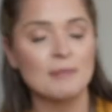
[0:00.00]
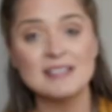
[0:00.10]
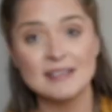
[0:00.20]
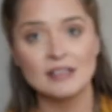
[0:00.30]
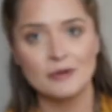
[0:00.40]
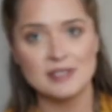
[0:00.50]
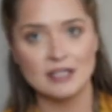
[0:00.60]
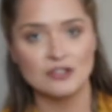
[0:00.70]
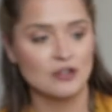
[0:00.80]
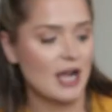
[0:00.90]
Basically, I was
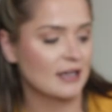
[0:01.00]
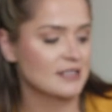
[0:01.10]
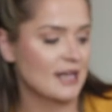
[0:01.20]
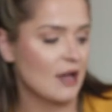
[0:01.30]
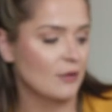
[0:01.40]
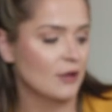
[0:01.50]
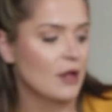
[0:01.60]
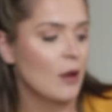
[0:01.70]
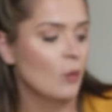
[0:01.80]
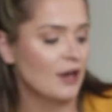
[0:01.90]
going to track down
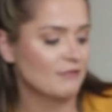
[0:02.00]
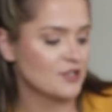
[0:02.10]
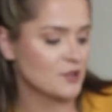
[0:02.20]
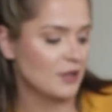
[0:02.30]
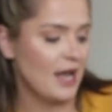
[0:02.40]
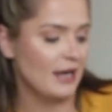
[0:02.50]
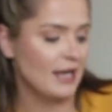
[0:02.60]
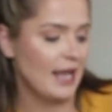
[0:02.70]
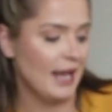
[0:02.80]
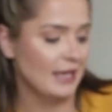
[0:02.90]
whatever store had
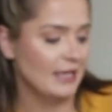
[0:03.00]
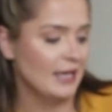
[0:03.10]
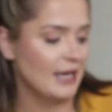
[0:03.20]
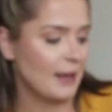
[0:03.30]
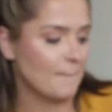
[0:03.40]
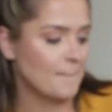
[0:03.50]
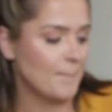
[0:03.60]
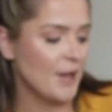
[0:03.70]
it and get it,